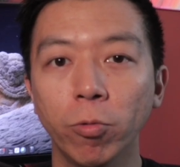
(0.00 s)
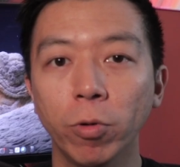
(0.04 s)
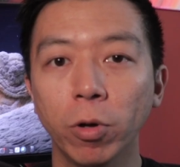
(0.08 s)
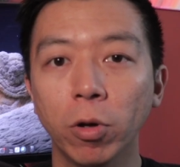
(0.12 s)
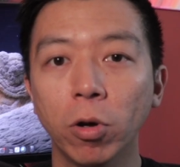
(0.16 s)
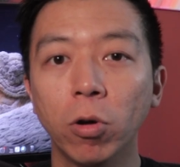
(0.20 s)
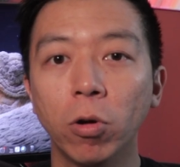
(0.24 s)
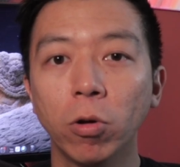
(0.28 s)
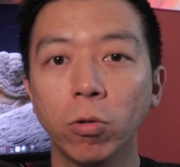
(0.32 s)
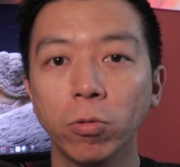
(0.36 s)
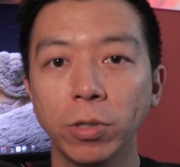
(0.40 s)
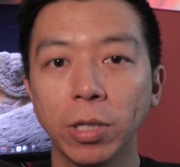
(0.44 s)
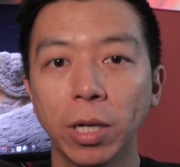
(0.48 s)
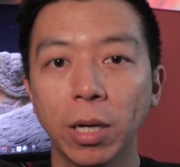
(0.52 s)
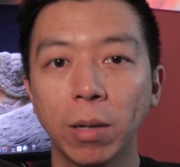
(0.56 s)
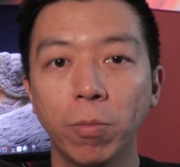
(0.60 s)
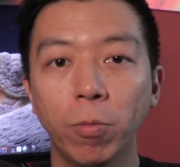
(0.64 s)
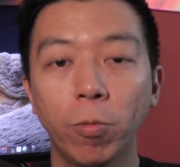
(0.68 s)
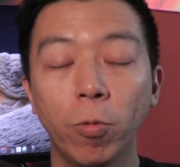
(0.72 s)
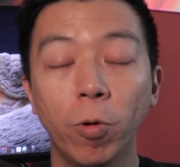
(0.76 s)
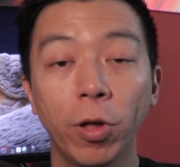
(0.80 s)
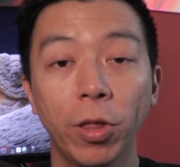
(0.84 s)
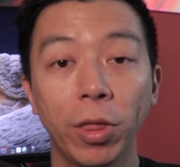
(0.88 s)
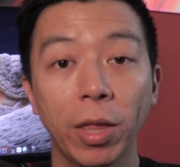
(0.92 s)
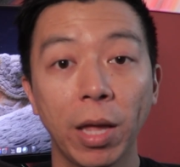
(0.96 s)
will hold
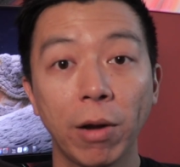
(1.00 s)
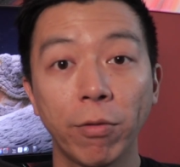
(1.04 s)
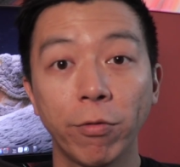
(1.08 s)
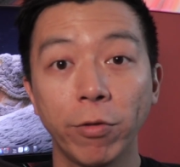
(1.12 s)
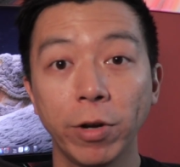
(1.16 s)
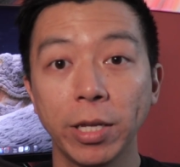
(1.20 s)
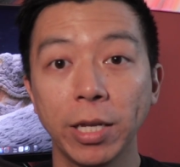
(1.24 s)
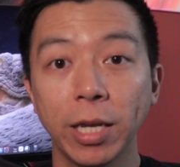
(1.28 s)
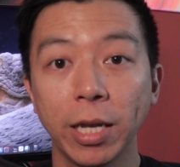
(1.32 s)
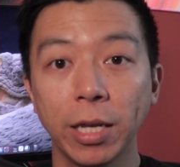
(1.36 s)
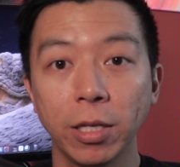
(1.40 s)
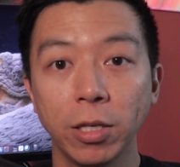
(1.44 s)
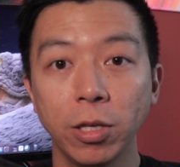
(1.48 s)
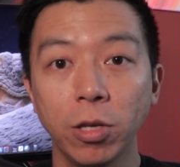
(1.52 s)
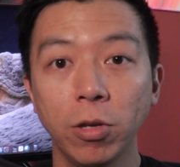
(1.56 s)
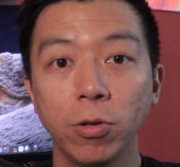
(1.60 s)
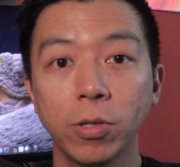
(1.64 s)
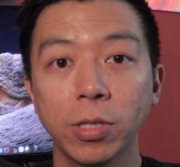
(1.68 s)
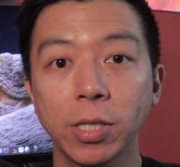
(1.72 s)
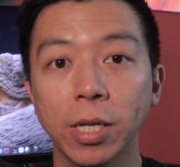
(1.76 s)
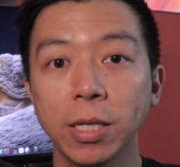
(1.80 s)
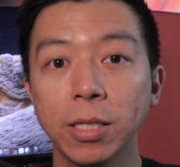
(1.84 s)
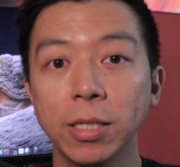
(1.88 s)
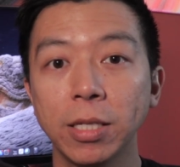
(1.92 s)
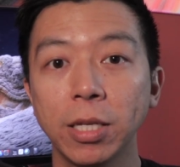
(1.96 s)
up with everyday
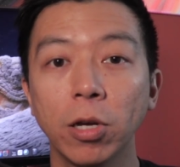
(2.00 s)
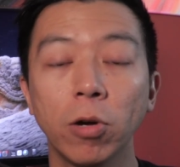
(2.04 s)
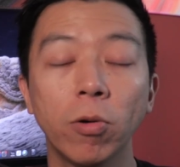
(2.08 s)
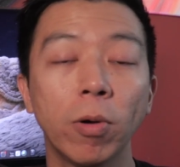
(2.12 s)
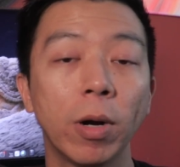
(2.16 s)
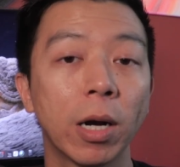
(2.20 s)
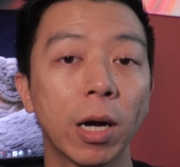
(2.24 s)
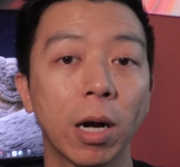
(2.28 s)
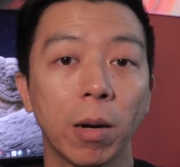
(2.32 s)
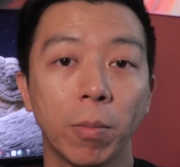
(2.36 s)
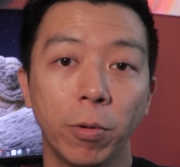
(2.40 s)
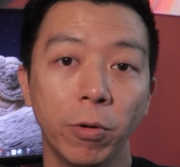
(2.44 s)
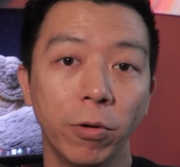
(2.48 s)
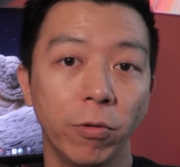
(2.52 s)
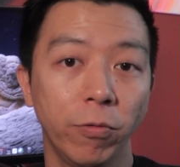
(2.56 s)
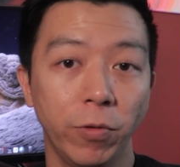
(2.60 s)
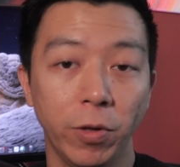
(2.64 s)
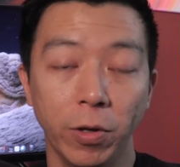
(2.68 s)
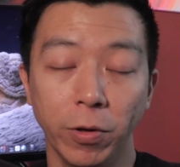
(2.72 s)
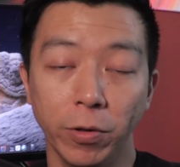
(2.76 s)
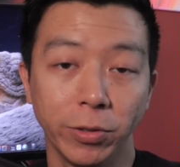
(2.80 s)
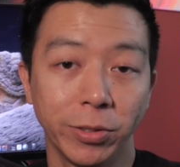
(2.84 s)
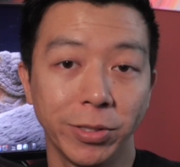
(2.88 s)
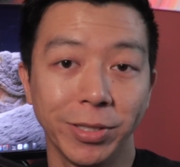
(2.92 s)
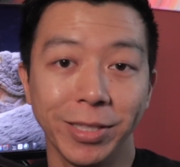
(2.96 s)
use until a couple of
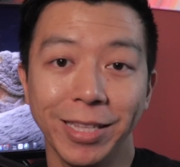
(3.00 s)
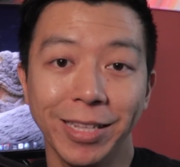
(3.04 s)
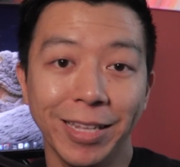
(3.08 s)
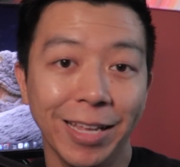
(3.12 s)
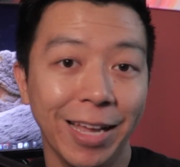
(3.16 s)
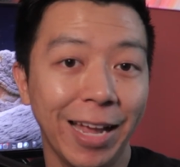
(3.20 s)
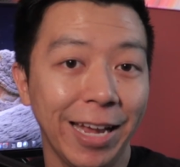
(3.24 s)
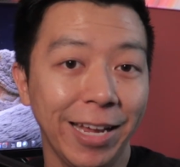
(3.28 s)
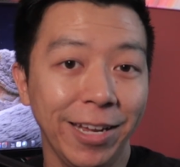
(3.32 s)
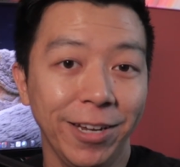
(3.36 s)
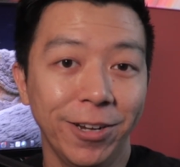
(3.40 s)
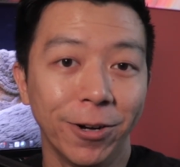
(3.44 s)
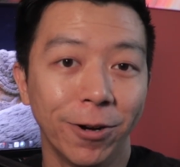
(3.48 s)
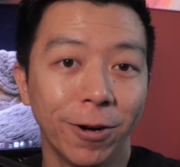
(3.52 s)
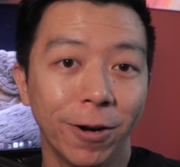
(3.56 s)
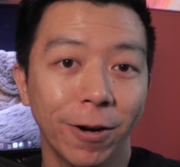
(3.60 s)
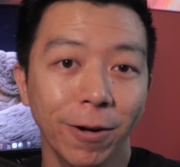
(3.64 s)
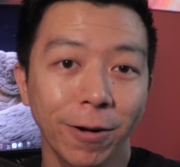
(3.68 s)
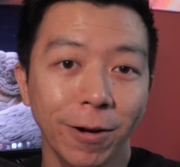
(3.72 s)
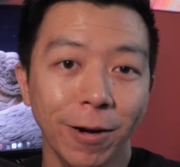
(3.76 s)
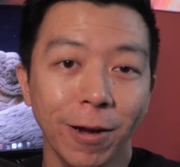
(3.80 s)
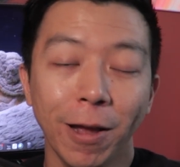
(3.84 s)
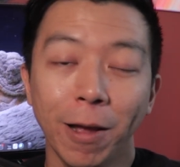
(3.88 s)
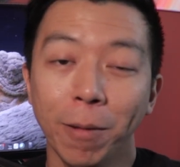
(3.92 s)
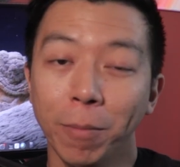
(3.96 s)
years
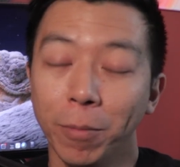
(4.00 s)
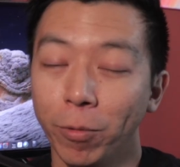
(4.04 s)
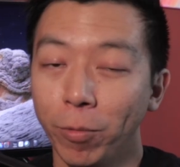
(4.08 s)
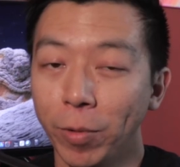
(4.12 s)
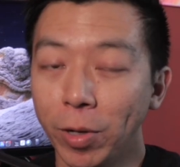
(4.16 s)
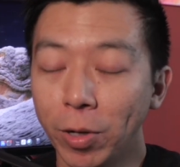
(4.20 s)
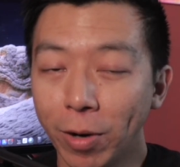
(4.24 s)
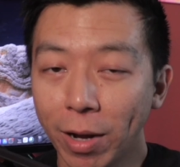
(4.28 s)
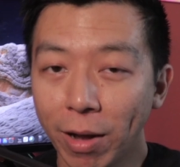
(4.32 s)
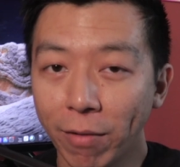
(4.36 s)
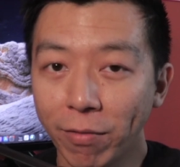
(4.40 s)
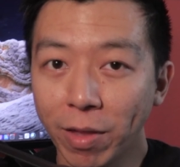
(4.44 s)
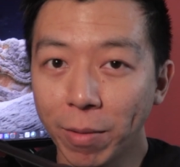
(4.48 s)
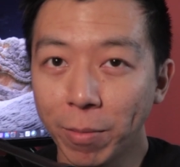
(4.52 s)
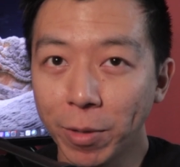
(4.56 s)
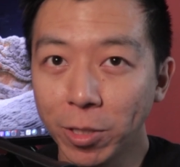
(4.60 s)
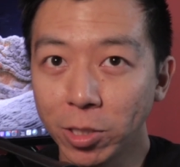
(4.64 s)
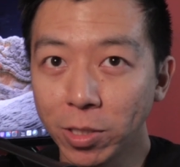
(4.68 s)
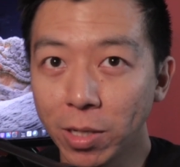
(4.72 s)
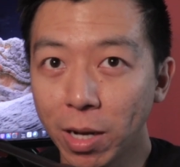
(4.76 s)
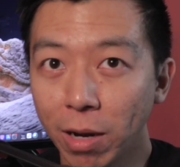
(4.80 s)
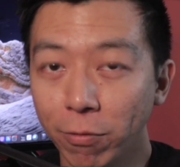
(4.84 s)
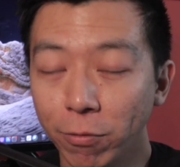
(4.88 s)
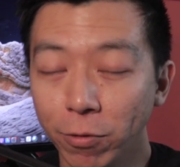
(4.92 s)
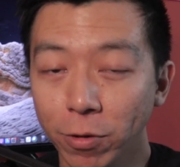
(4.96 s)
later, but we don't have that
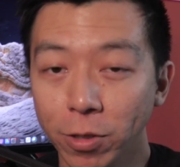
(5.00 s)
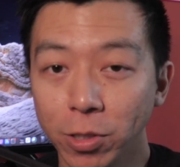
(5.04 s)
much time for